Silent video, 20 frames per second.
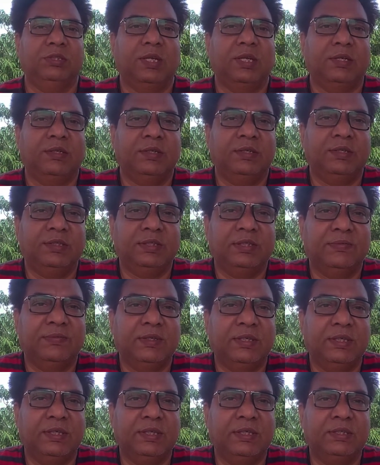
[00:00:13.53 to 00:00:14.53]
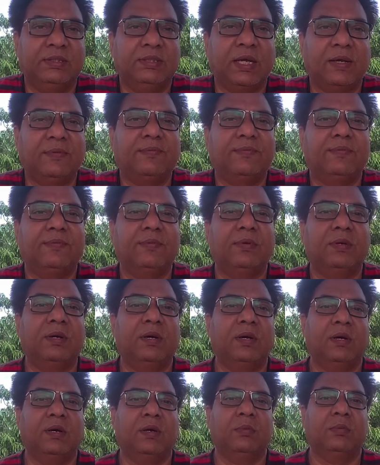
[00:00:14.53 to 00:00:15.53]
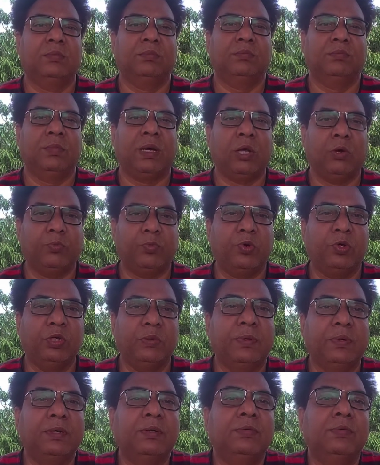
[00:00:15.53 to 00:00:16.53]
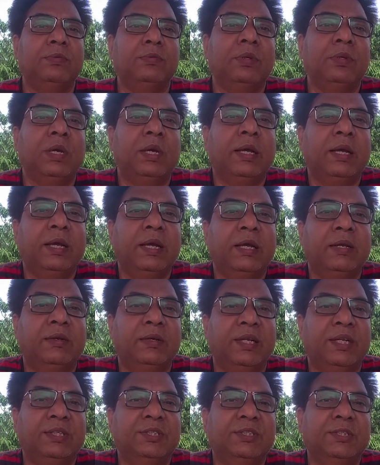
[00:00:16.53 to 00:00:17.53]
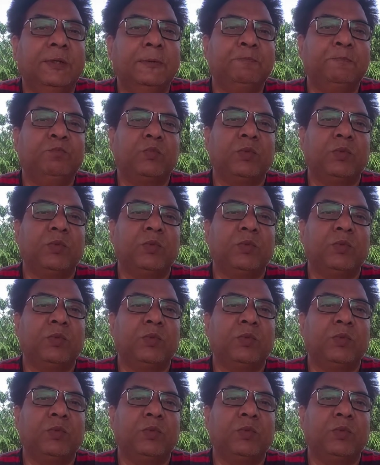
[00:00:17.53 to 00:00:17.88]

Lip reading: that it is a very tough biopolymer in nature.